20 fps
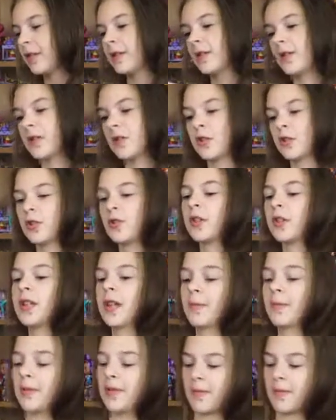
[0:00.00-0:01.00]
And show the
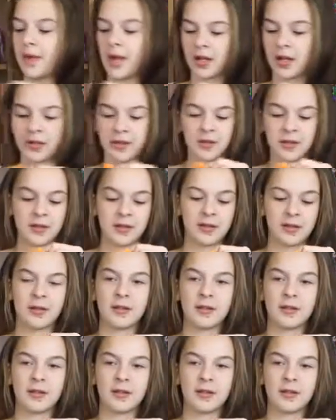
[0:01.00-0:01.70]
camera that the works. box.